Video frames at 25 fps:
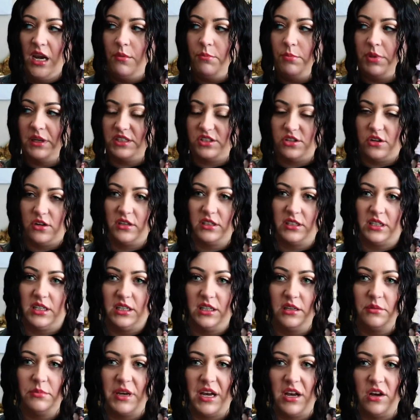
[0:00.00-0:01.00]
by
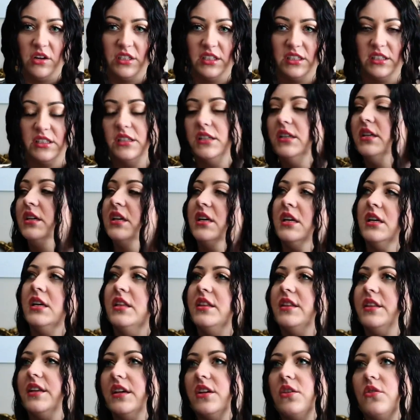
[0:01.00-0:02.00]
talking about it.
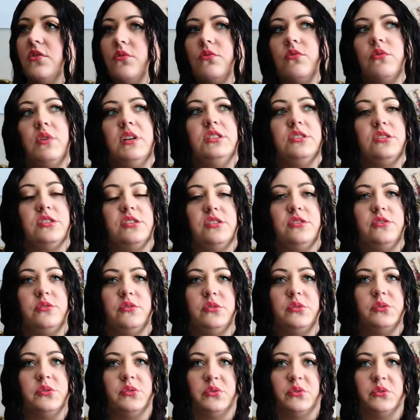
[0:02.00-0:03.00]
They don't want
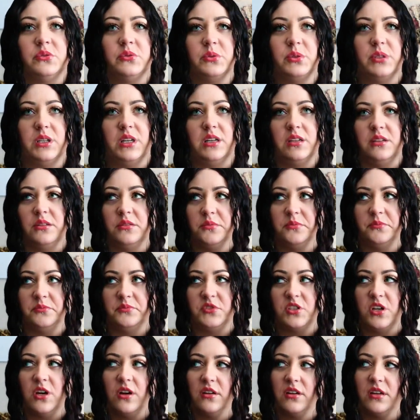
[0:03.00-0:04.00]
to
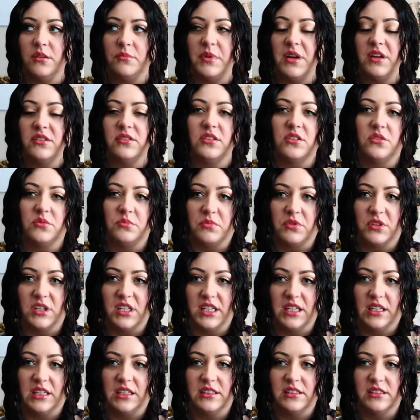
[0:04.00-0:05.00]
talk about their
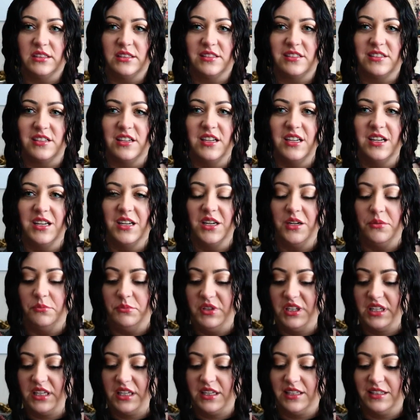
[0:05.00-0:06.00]
plans,
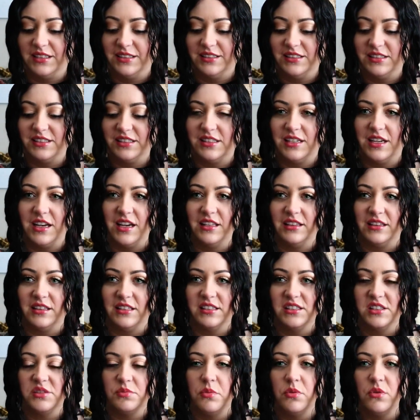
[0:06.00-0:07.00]
because at
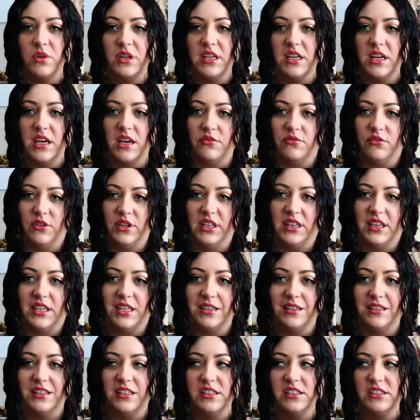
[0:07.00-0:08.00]
this point
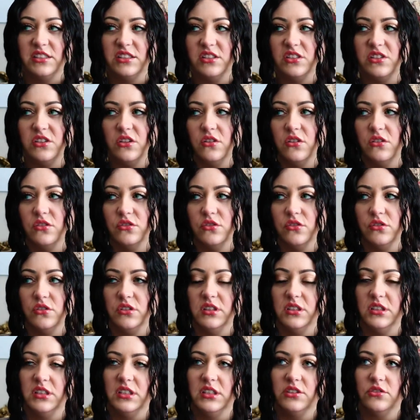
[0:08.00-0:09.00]
everything is
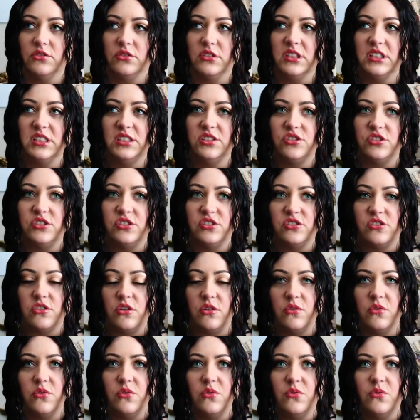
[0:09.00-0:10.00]
literally
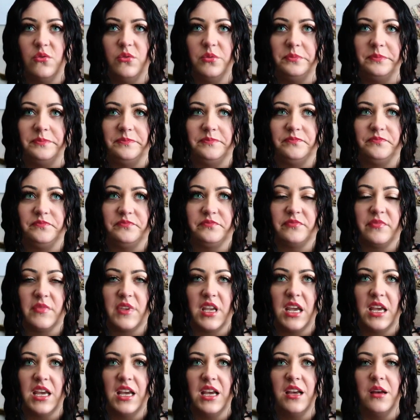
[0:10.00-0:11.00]
so
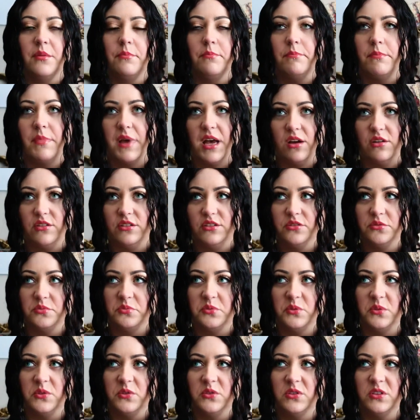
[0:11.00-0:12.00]

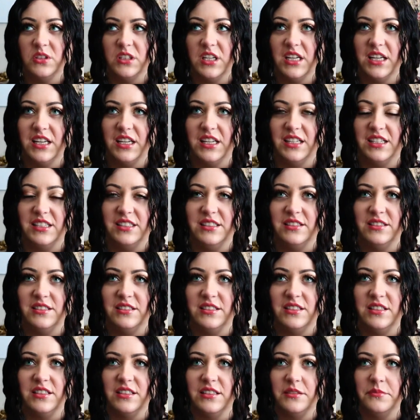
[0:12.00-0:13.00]
malleable
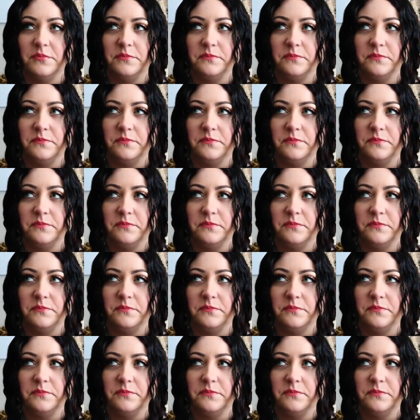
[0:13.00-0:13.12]
and